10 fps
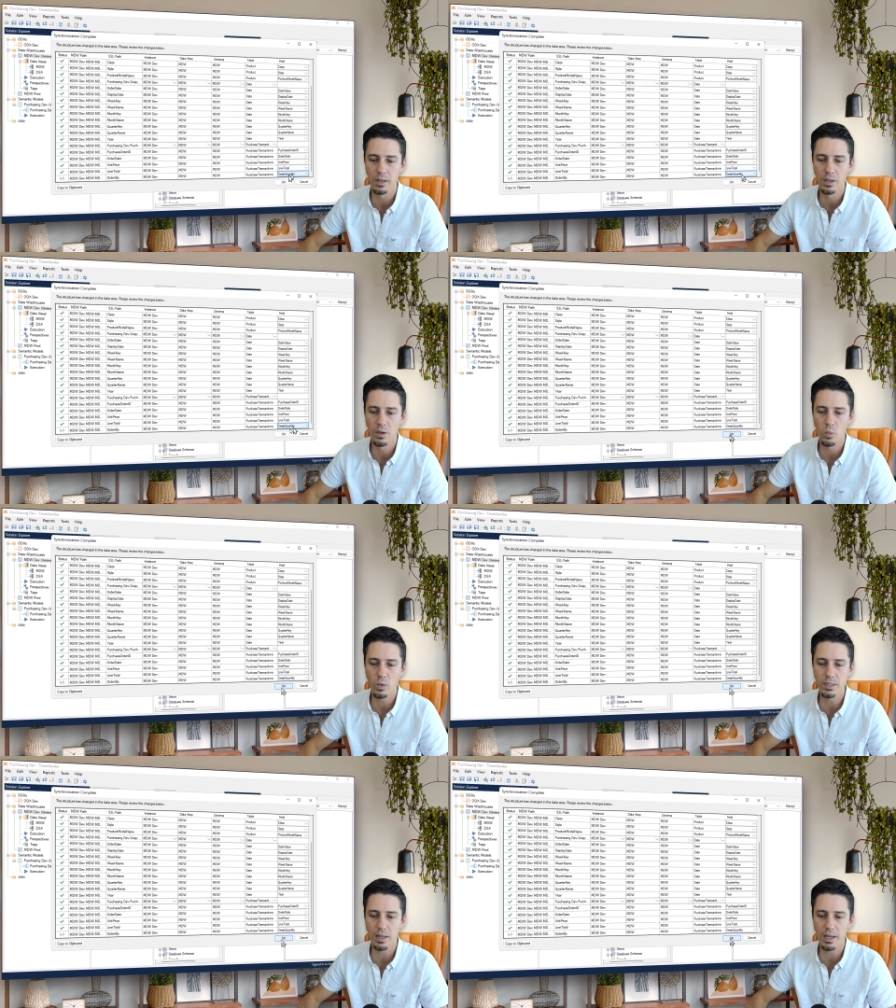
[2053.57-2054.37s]
We
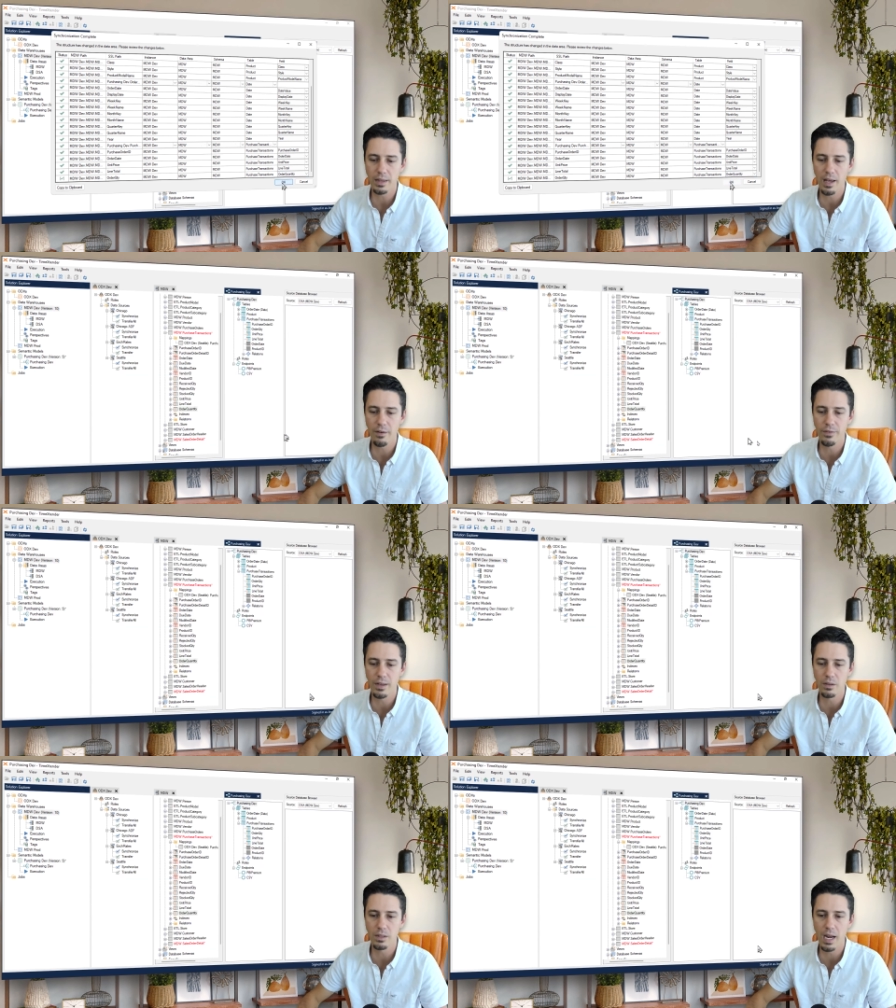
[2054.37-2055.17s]
select that
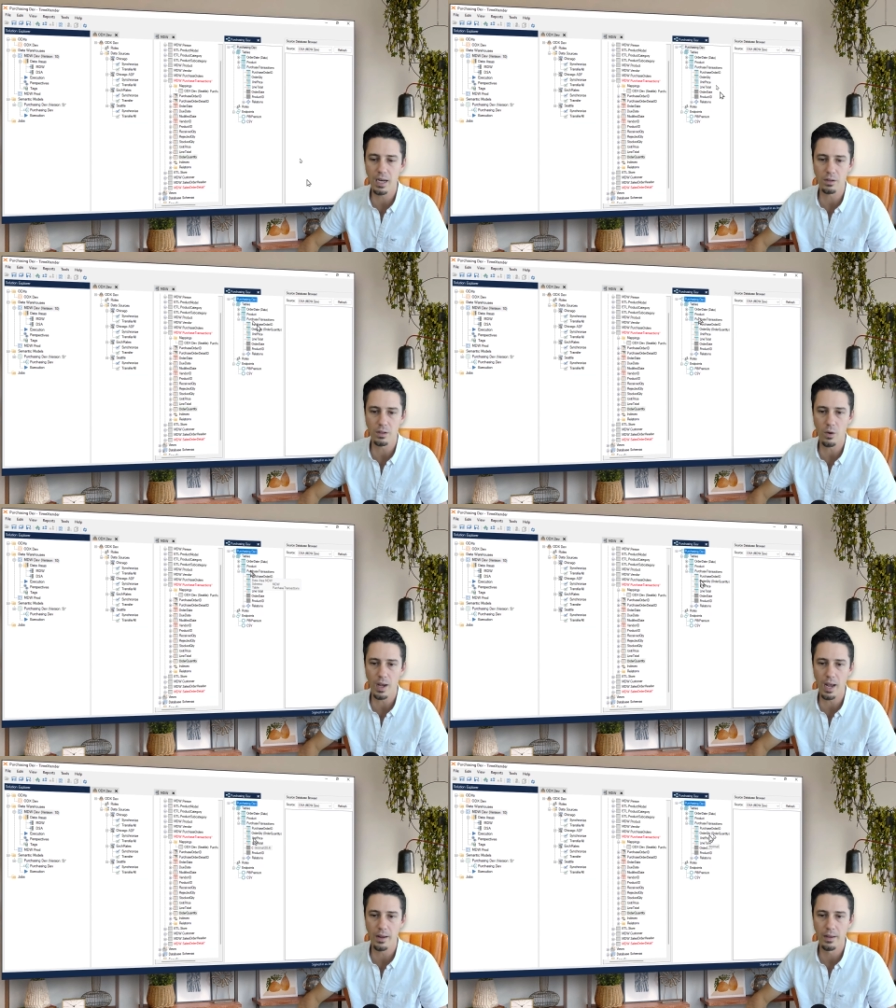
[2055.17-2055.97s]
field and click
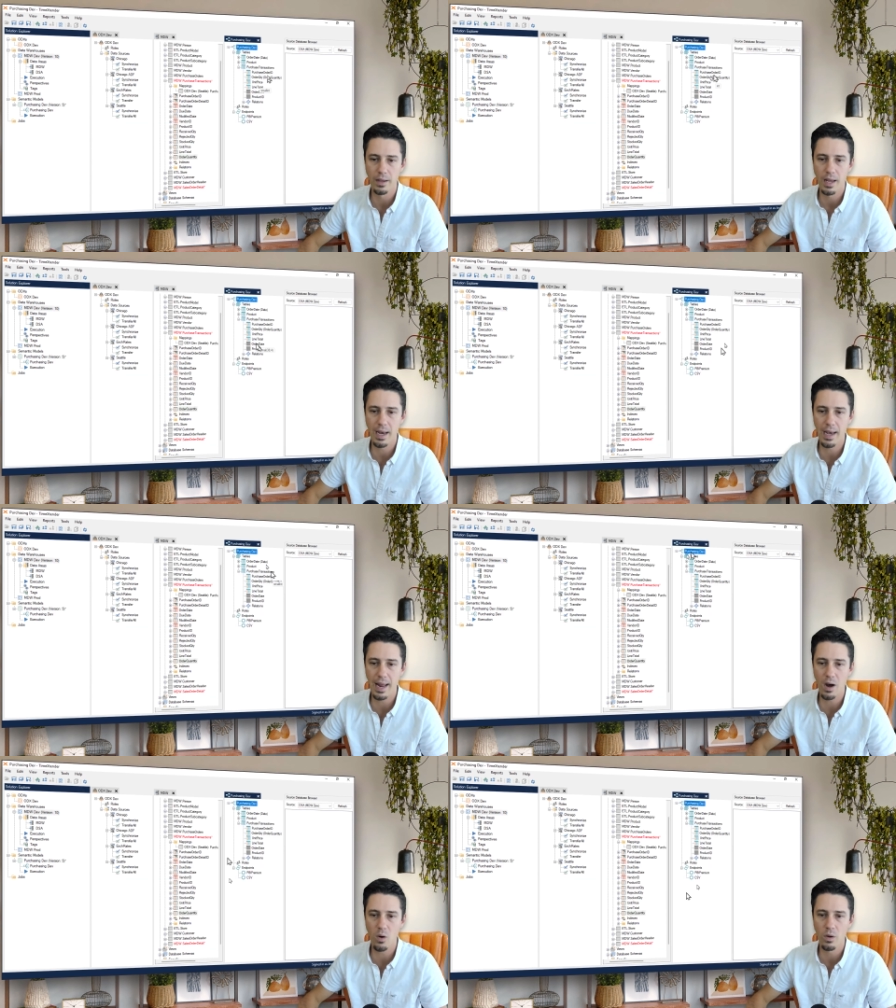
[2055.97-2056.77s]
OK. And
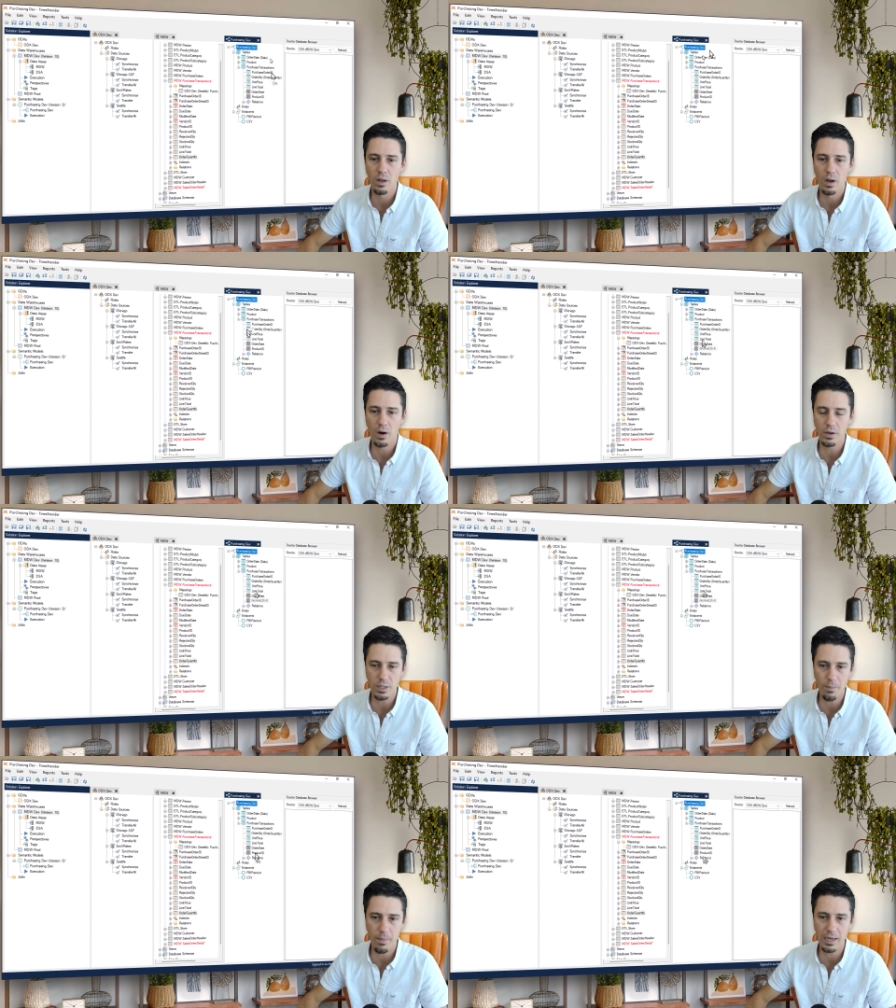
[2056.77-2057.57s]
now our
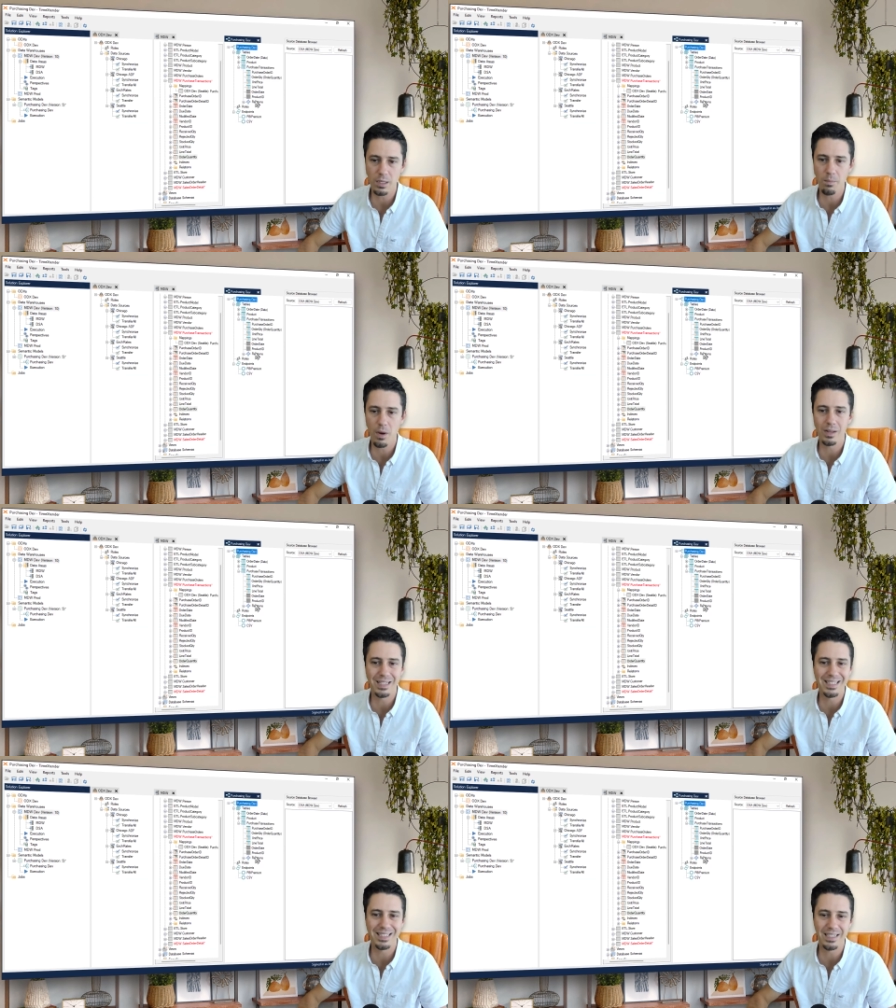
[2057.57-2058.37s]
semantic model is
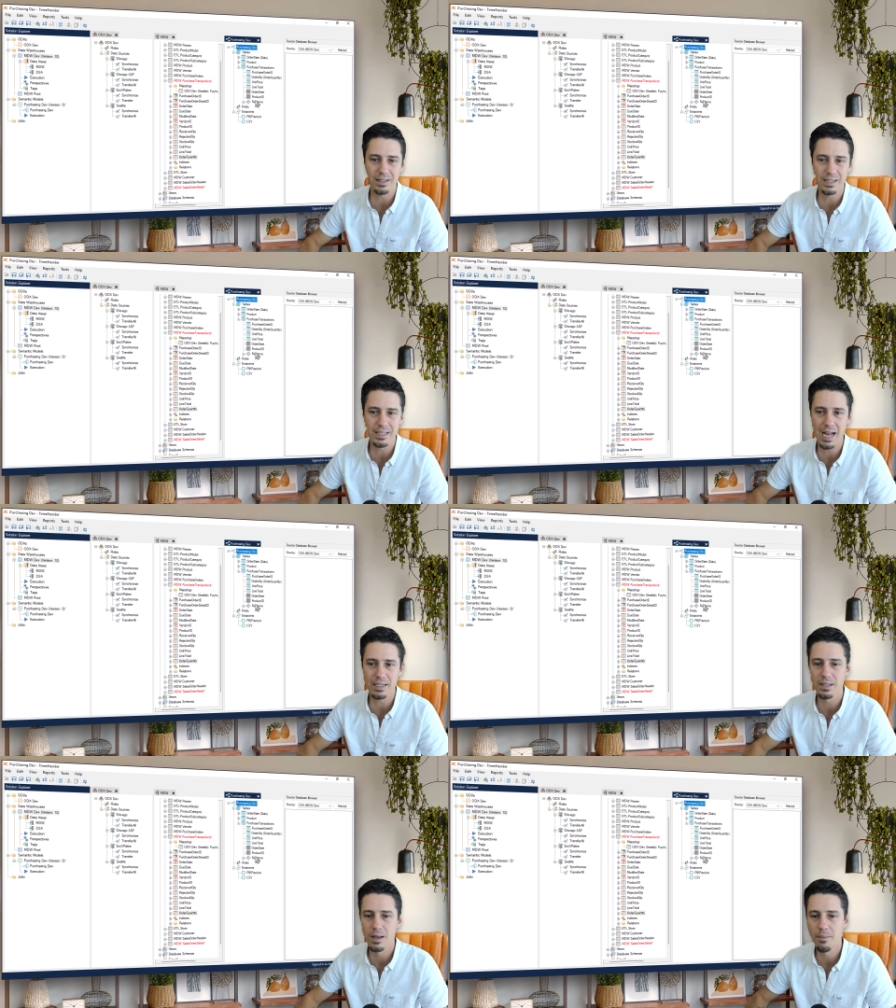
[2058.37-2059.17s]
still intact,
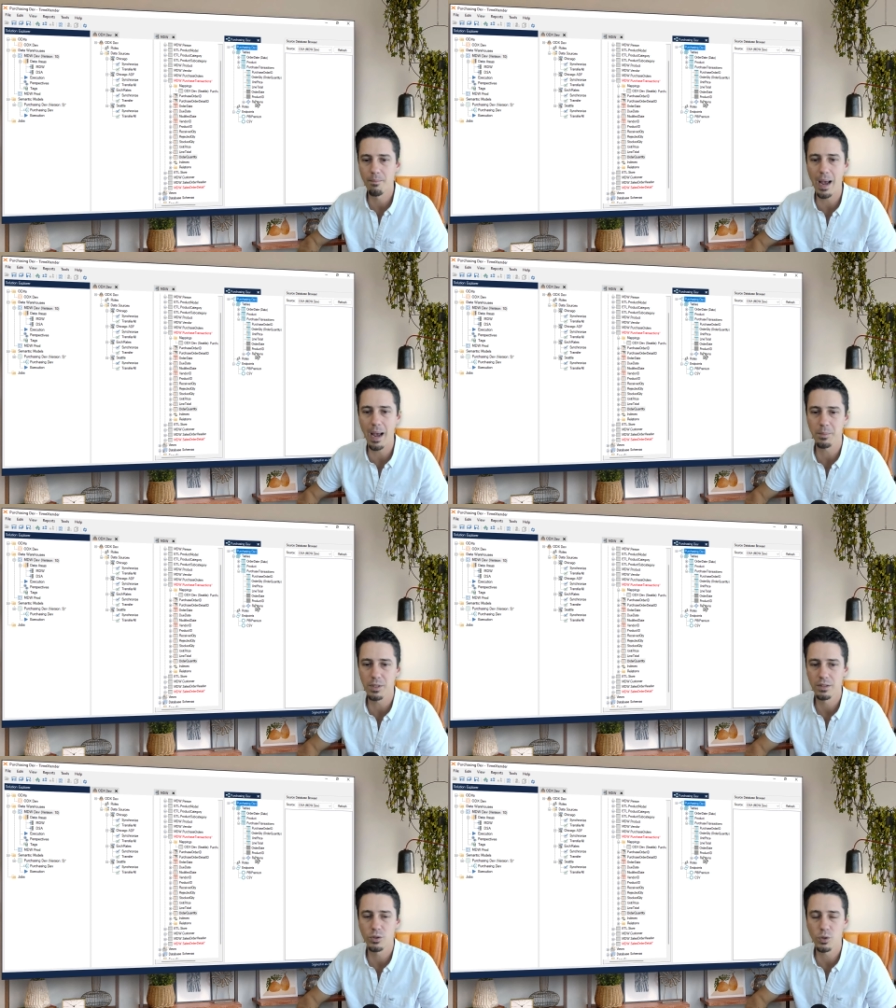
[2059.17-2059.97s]
mapped
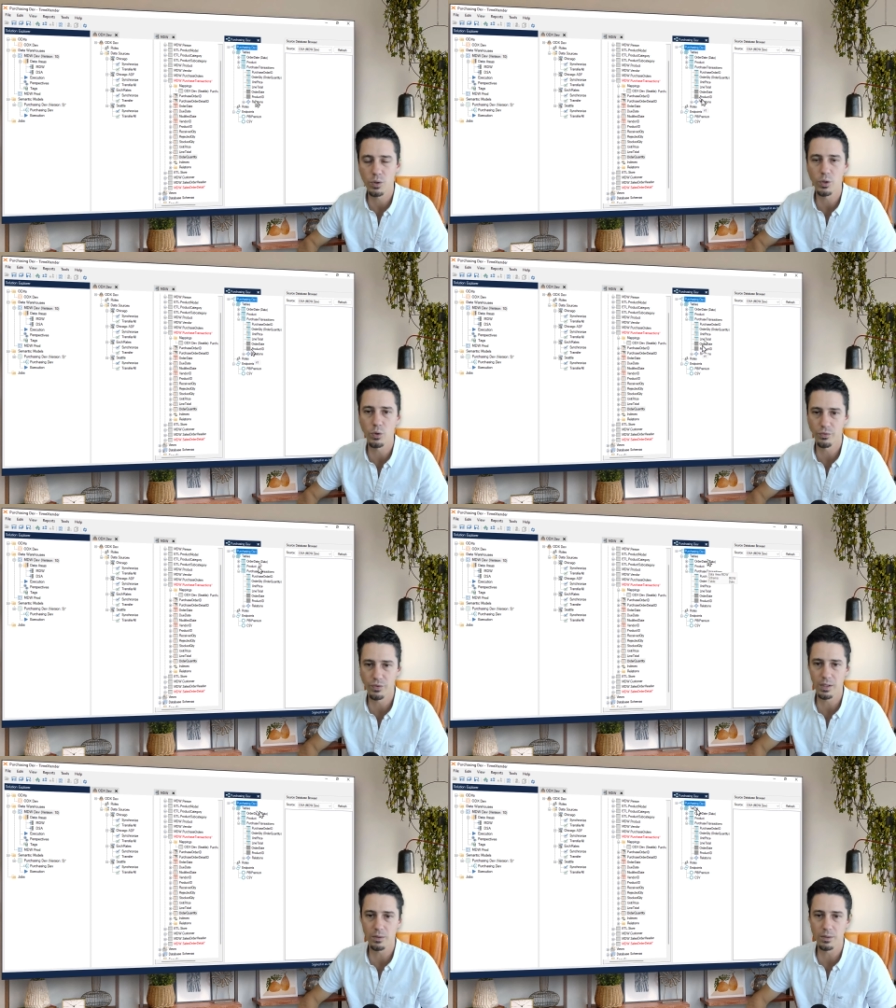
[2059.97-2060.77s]
to the new field.